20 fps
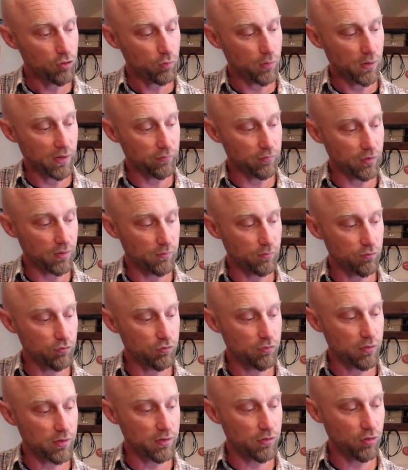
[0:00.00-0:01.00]
So I have to come
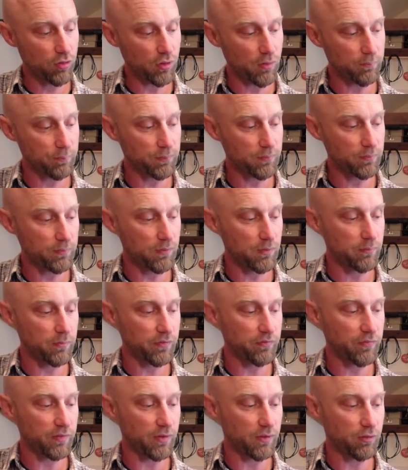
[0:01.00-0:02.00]
right up on
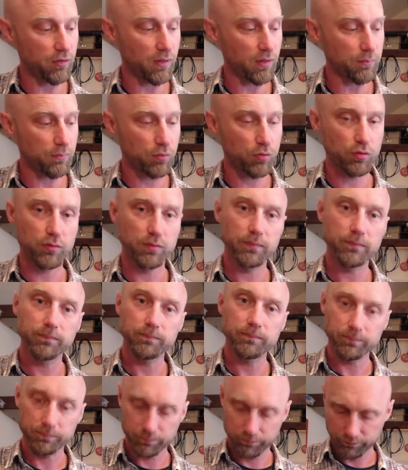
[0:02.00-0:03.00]
my fingertips
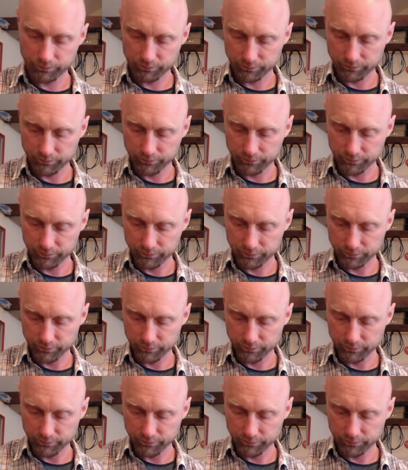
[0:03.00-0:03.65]
to